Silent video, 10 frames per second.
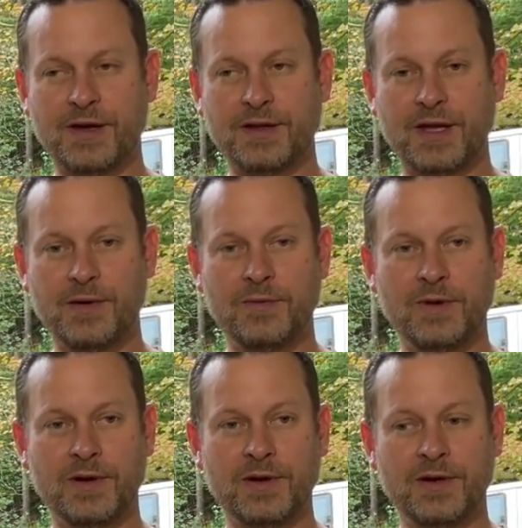They
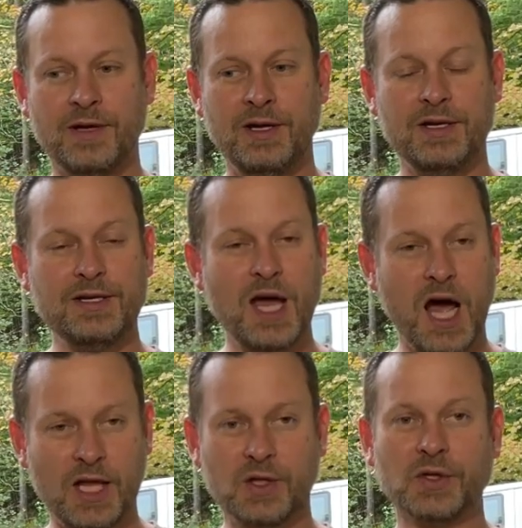were
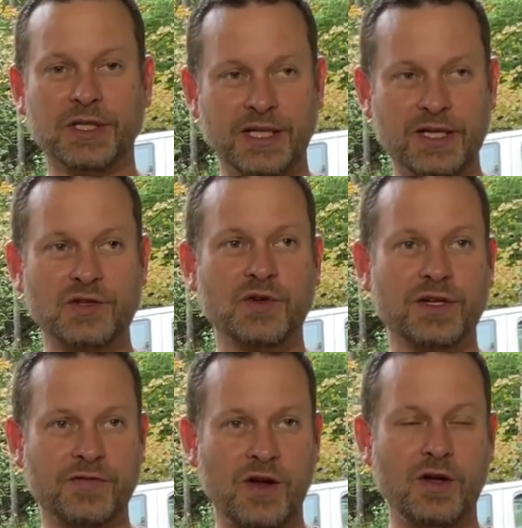not looking as good
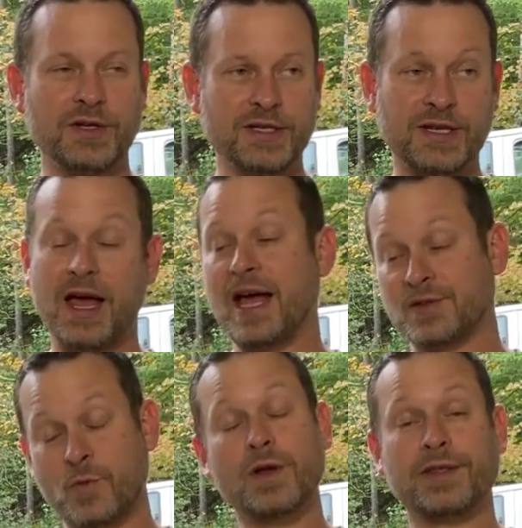of colonies as
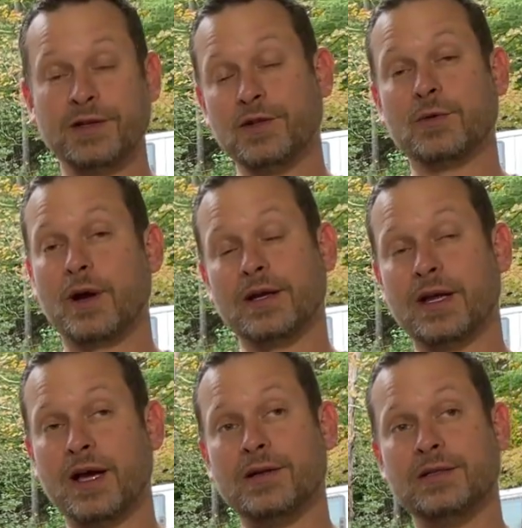what they do right
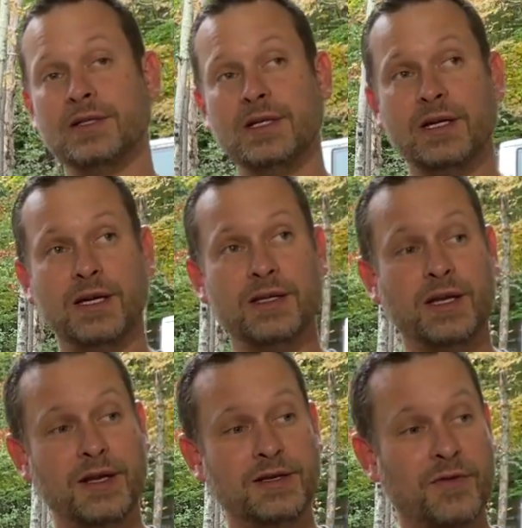now, and
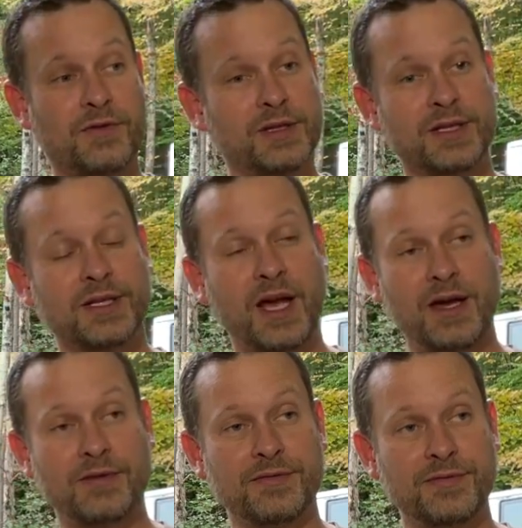they definitely
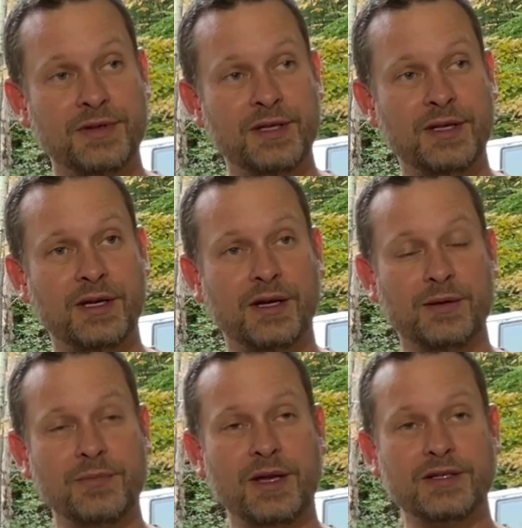have
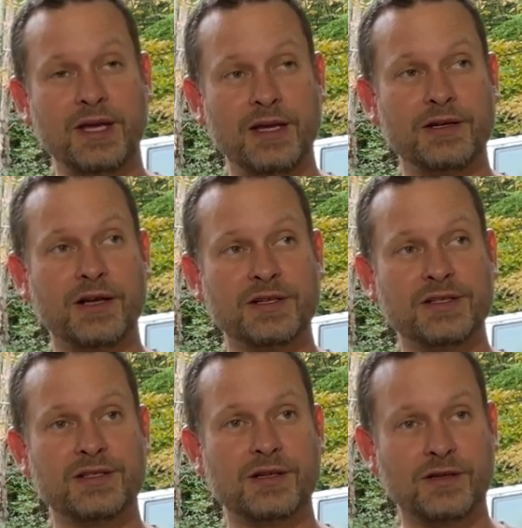maintained a
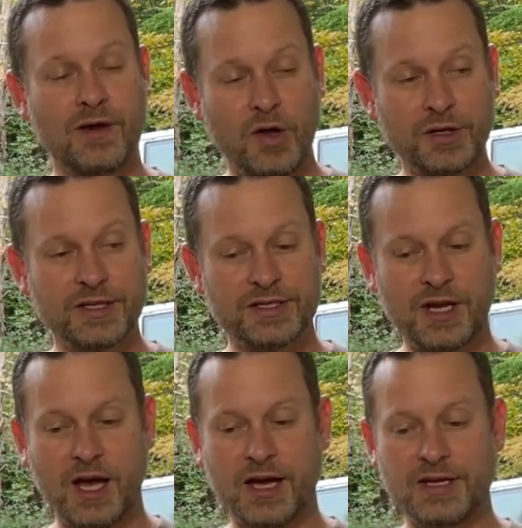nice colony
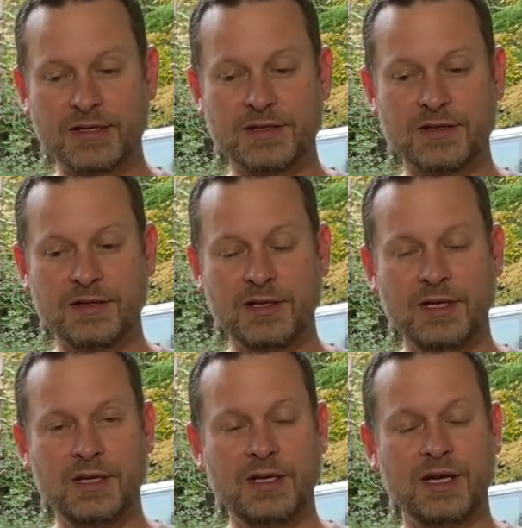size
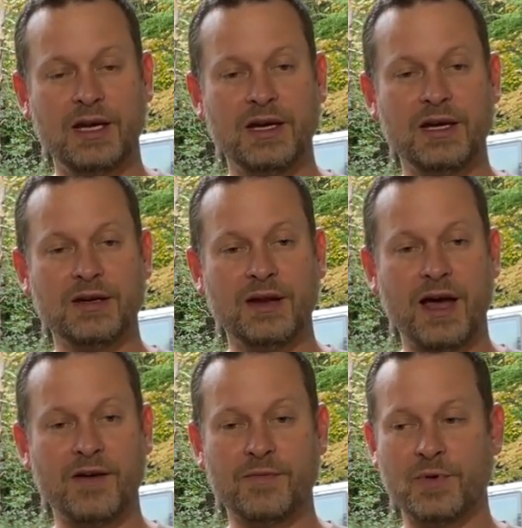and
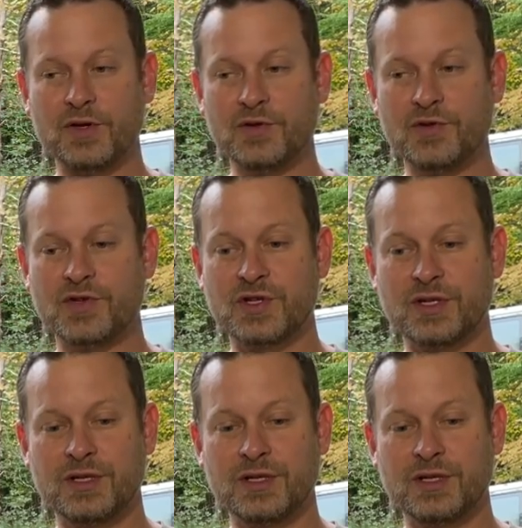have produced